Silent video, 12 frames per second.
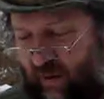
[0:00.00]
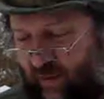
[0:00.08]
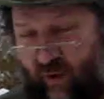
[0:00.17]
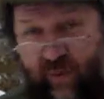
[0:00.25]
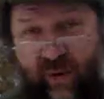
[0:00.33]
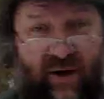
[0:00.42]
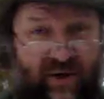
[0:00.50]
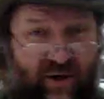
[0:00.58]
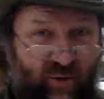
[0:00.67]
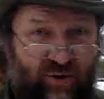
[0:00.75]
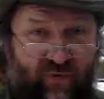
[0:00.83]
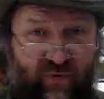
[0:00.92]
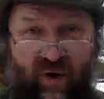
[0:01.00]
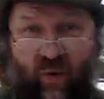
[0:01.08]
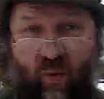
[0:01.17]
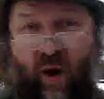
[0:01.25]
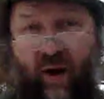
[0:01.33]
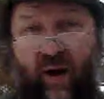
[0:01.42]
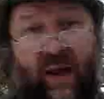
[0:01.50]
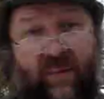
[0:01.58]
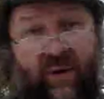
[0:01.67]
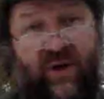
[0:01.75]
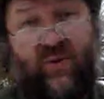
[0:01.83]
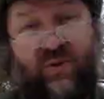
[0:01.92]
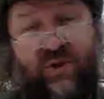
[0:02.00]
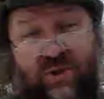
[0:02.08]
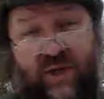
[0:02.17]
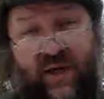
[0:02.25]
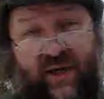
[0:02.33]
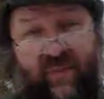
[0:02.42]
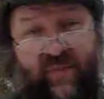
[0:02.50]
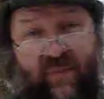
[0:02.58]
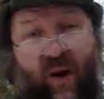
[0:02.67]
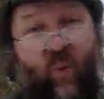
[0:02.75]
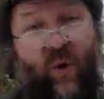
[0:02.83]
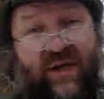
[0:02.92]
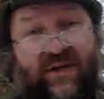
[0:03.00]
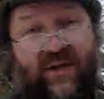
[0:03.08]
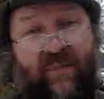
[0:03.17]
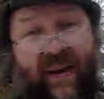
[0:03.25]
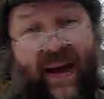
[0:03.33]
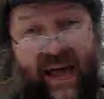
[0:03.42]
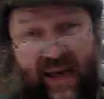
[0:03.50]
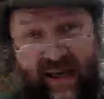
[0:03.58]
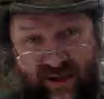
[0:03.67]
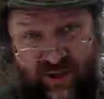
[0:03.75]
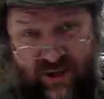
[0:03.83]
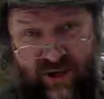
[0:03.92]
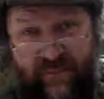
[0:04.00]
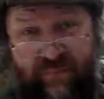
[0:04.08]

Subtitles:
We've not been out of the orchard for a little while, but I just wanted to say a little bit about winter pears.